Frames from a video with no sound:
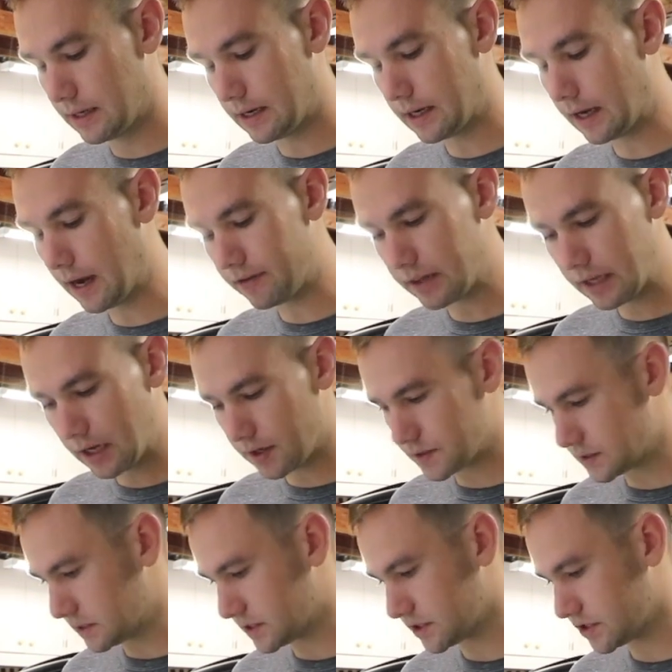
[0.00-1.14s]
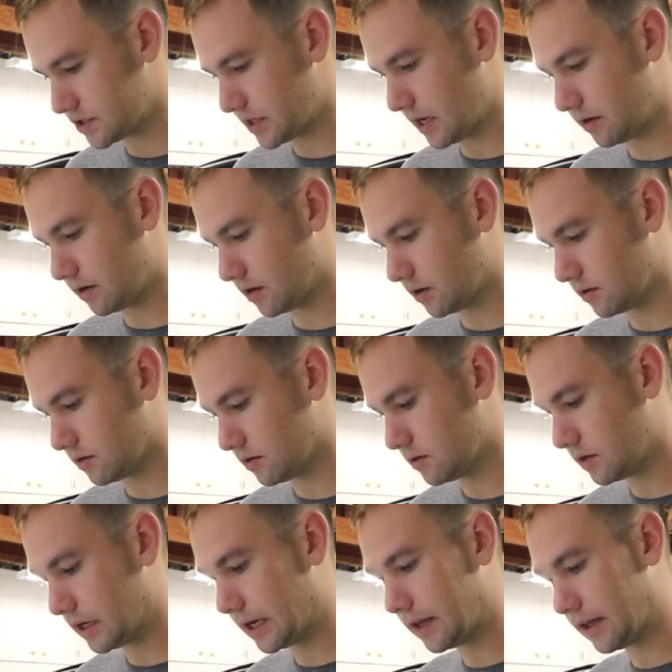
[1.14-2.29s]
Everything else is standard,
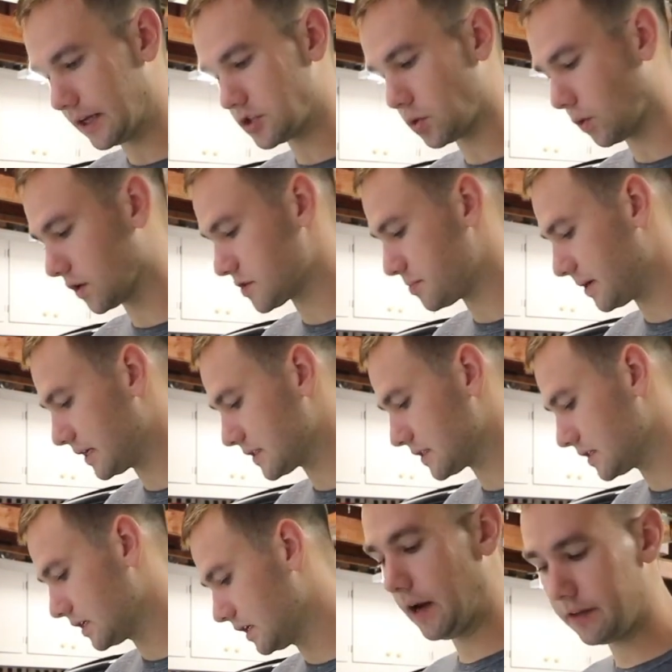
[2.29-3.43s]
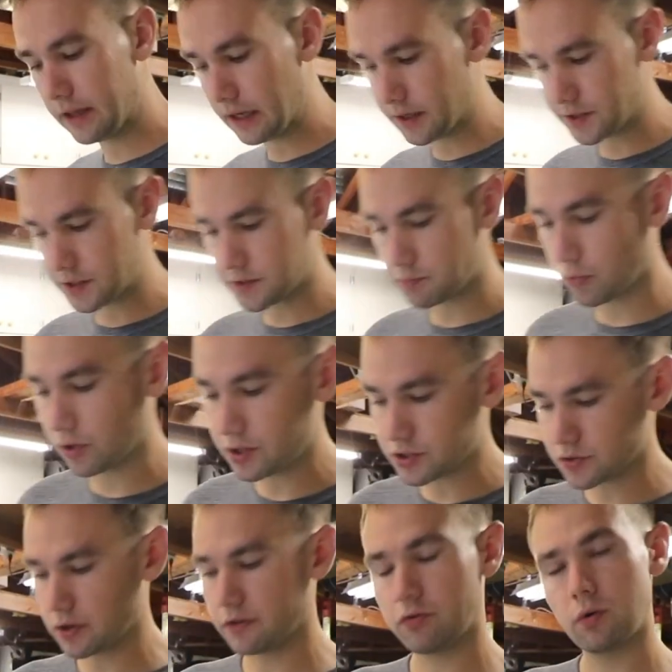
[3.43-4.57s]
like Torx bits, but everything else is pretty
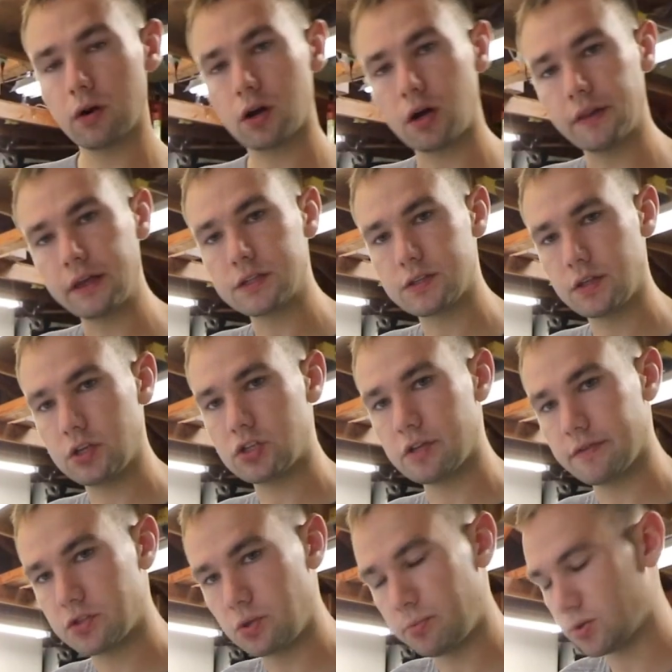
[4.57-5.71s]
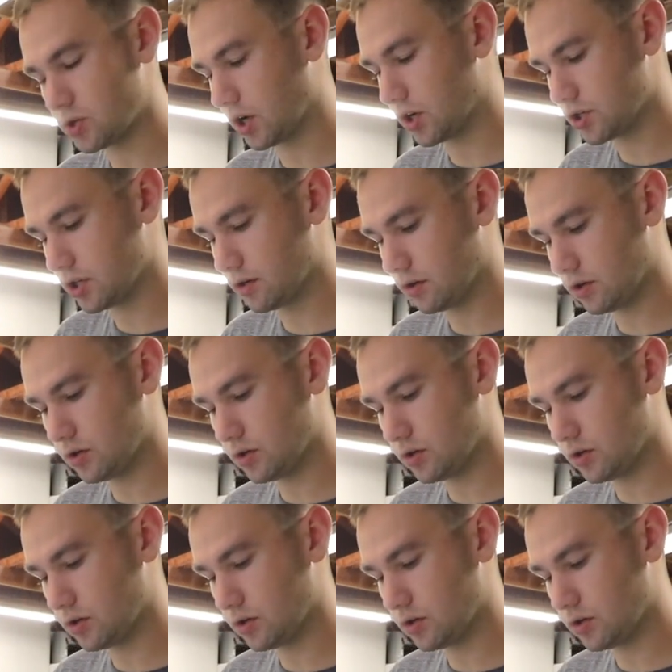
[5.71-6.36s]
straightforward on the installation of a supercharger.